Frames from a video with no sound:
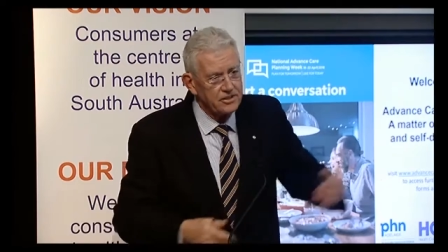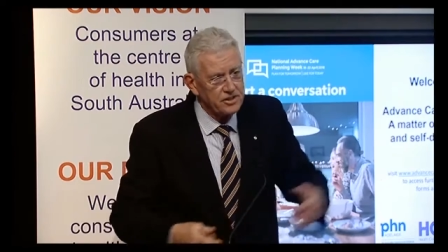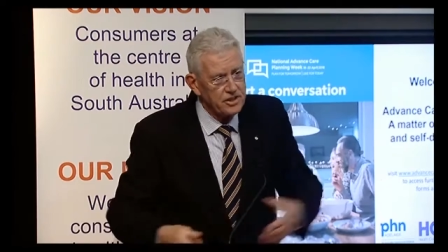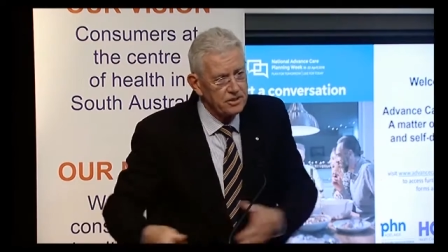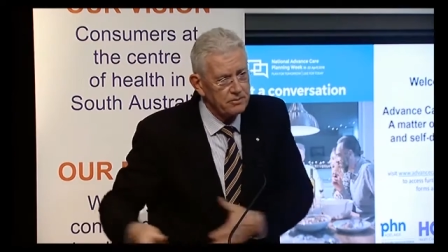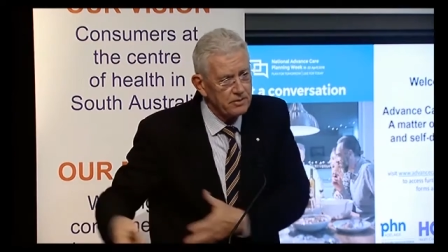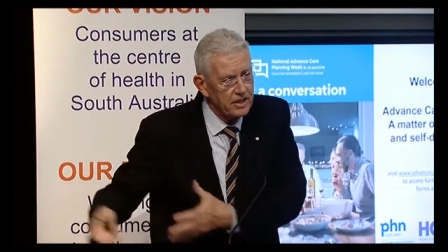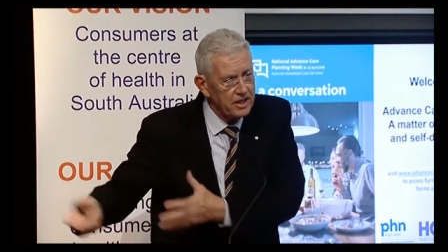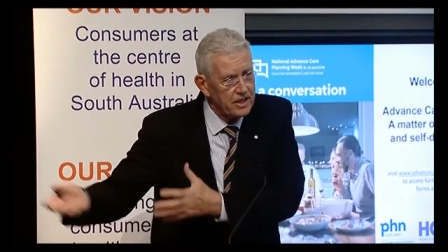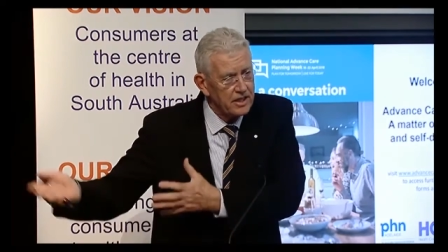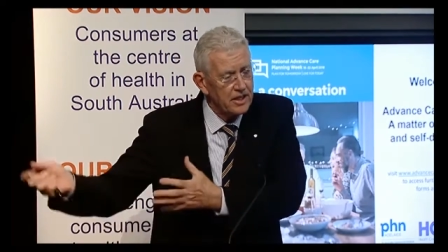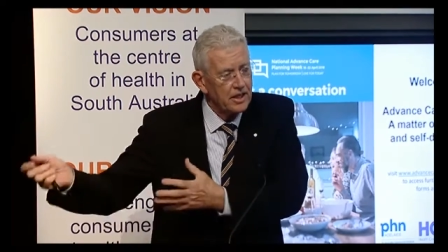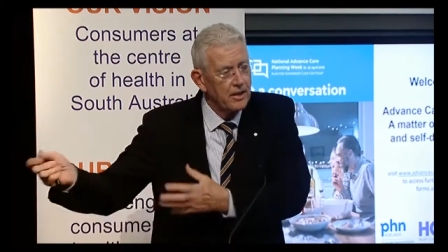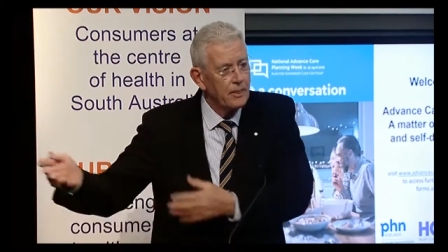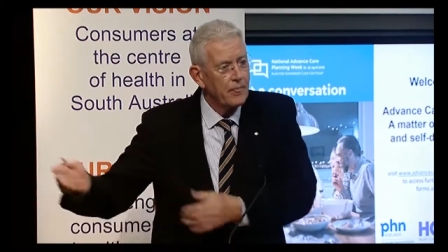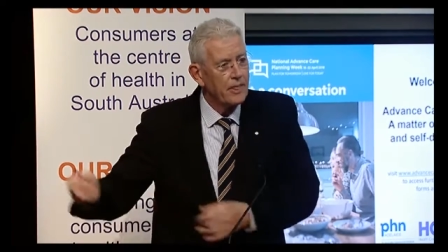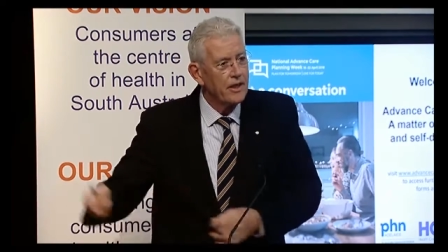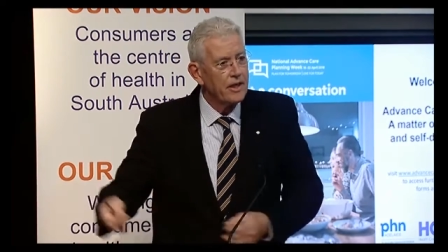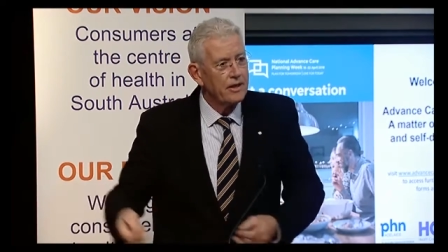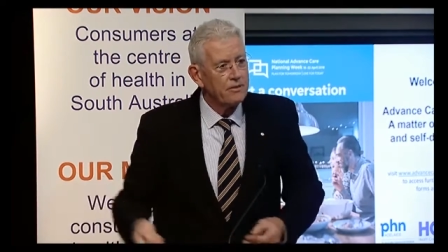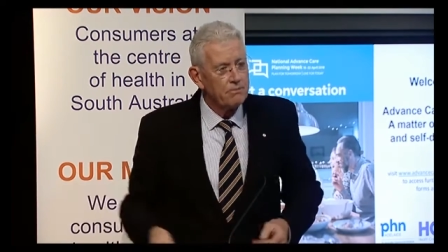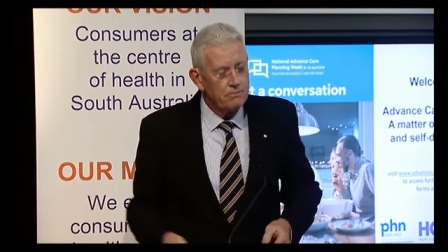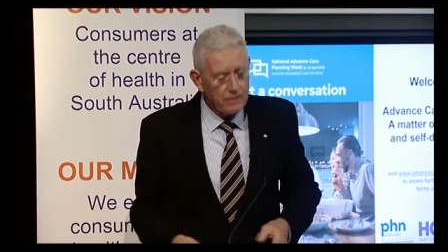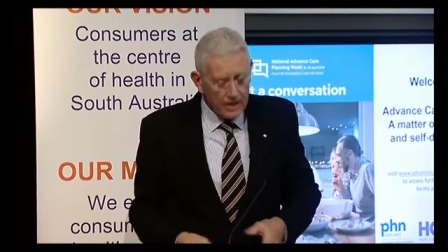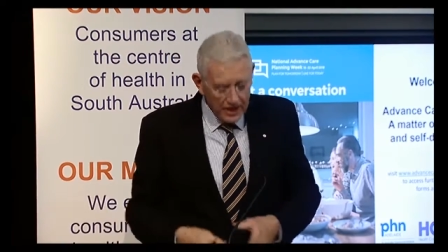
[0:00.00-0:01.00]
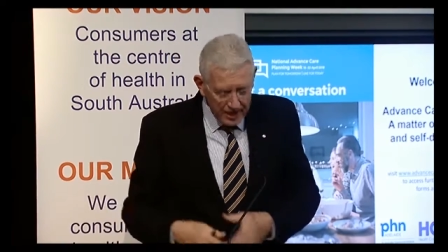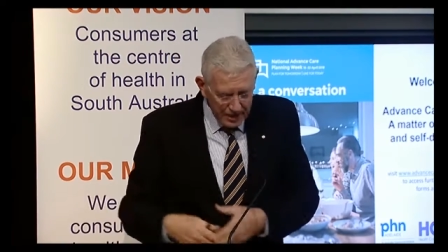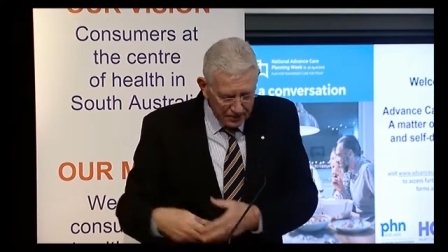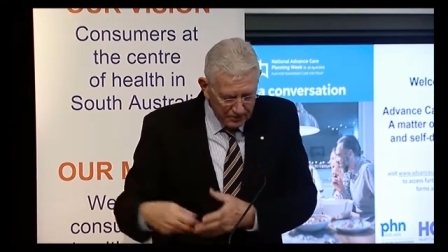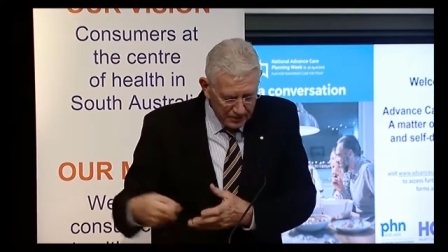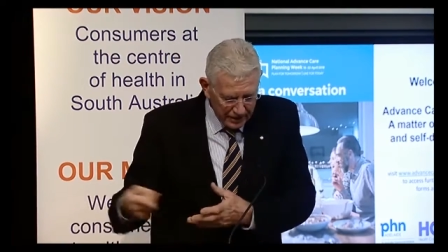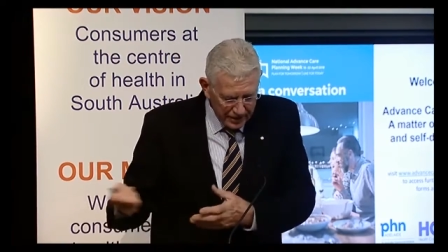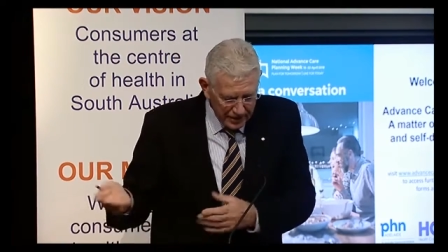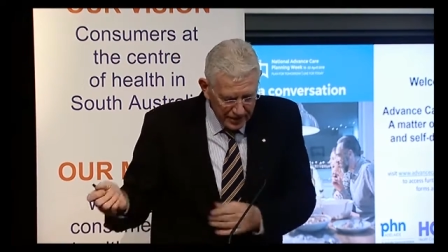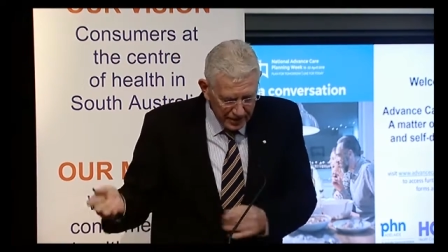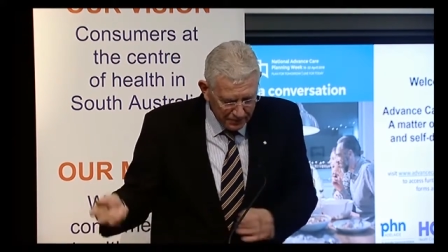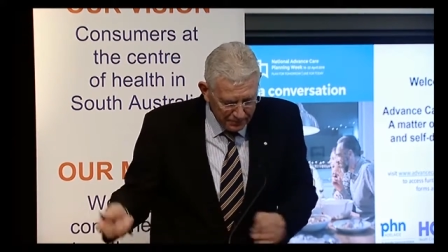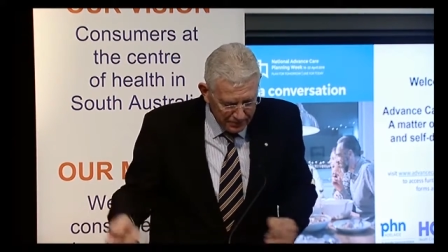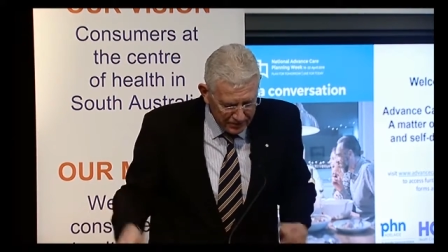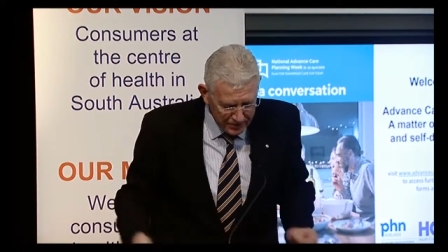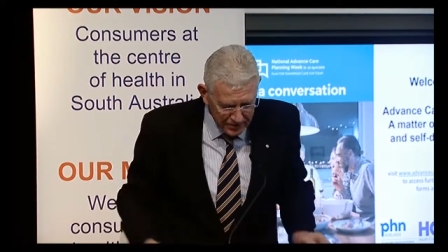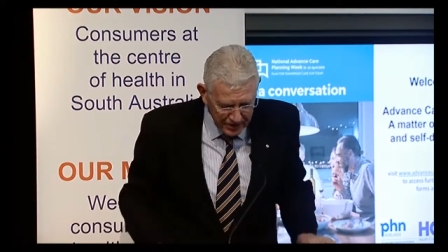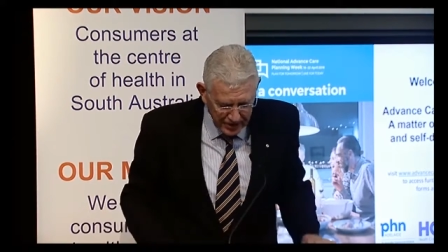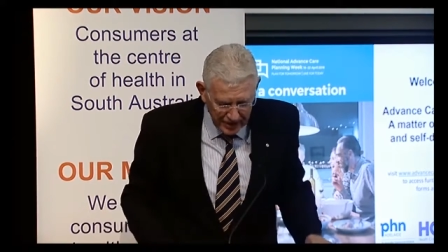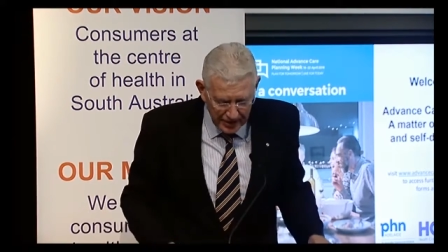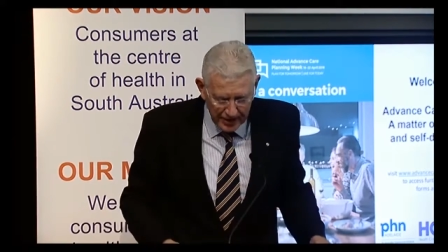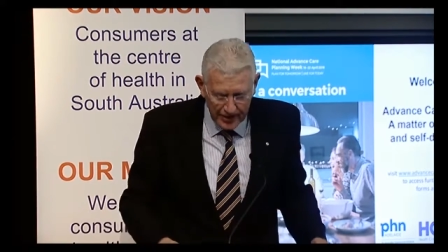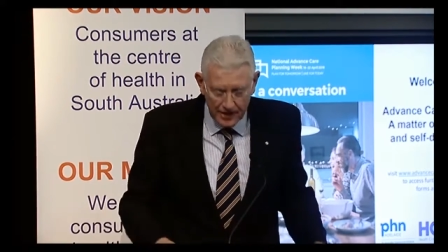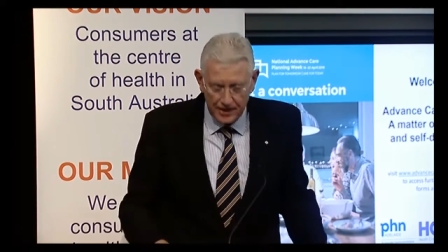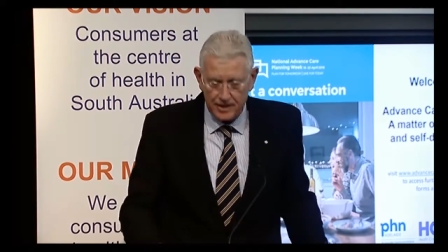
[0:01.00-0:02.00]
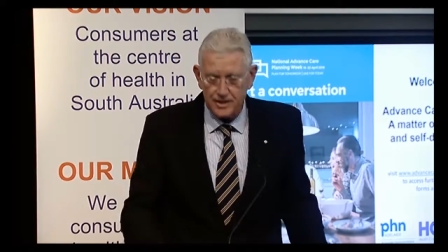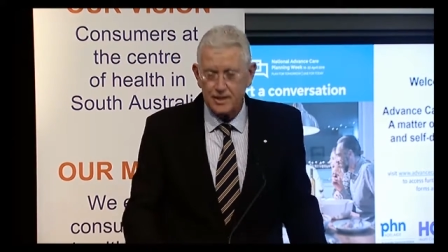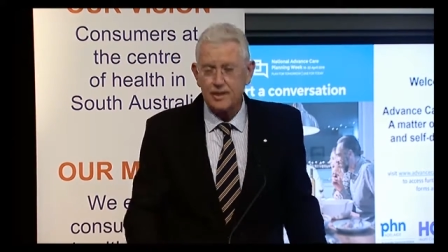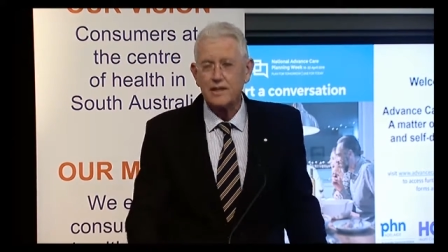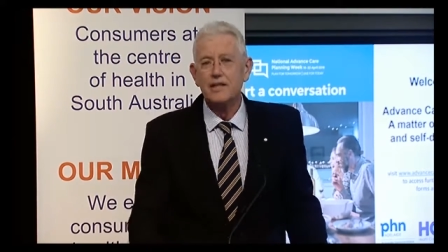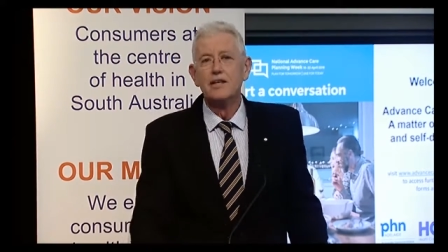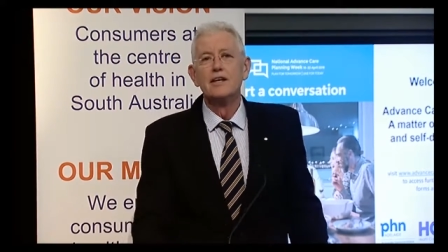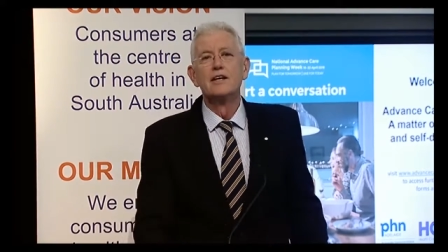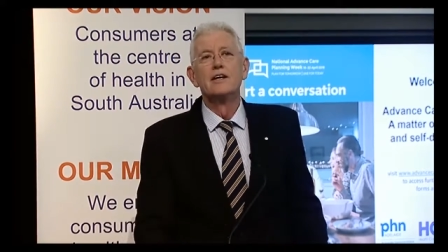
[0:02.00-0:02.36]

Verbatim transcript: She made, made him a cup of tea and,